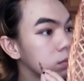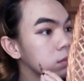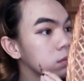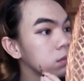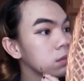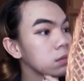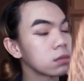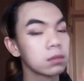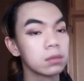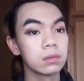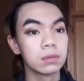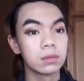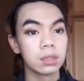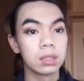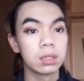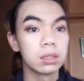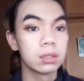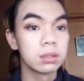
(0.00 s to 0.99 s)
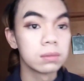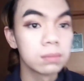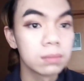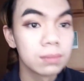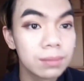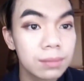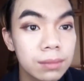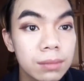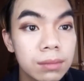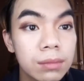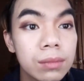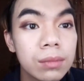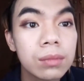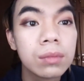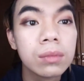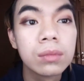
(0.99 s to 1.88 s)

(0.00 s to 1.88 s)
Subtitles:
Nothing is said.